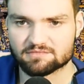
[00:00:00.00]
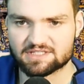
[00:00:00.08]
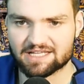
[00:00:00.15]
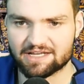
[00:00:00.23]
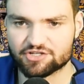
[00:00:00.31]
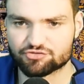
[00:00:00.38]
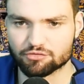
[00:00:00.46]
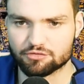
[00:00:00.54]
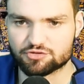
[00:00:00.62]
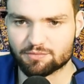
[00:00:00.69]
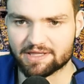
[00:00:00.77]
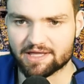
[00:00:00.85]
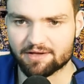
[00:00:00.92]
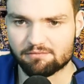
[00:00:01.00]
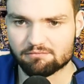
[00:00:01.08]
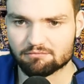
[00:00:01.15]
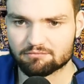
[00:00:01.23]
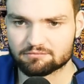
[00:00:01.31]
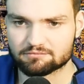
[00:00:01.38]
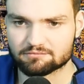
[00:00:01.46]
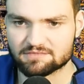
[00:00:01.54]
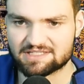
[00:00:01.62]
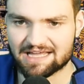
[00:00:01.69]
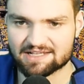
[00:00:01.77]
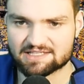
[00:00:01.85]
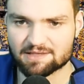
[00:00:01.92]
Denny Schroeder's with it.
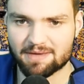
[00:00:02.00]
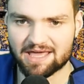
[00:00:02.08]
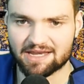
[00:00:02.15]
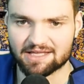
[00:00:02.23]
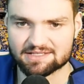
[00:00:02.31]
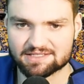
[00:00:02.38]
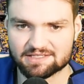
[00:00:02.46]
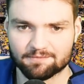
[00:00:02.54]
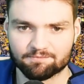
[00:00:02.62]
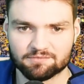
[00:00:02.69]
Dennis the Menace